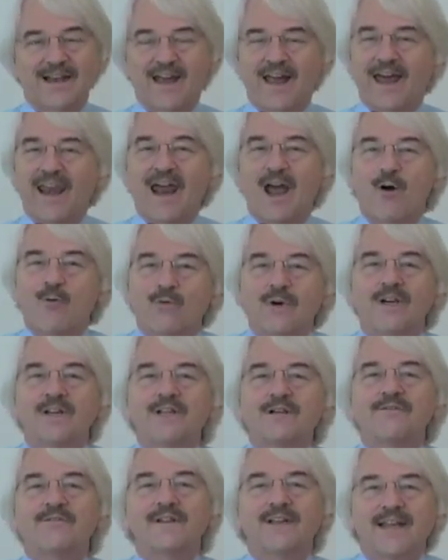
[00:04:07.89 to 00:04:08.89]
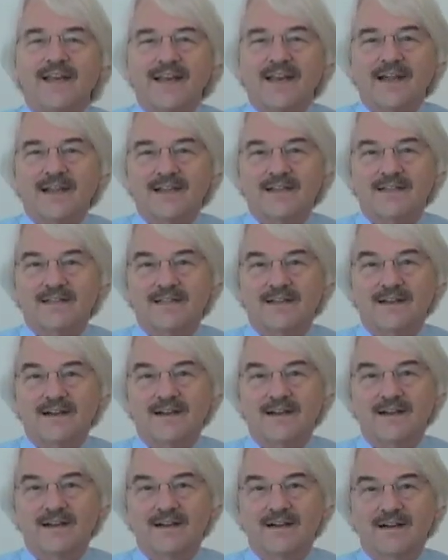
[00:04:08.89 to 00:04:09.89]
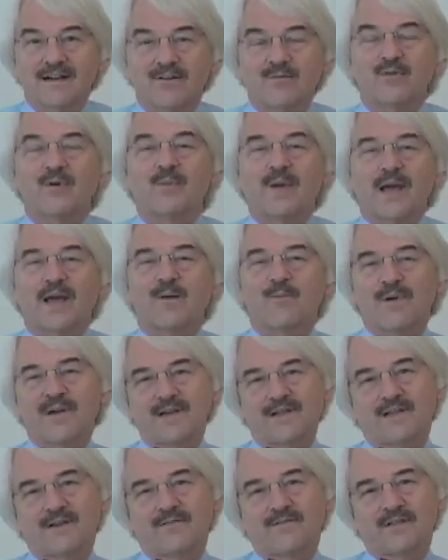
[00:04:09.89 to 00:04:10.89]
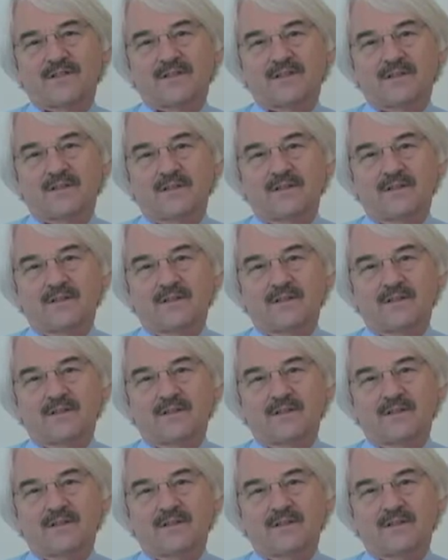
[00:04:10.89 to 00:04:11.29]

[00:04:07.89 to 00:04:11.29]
and how wonderful it is will make a big difference.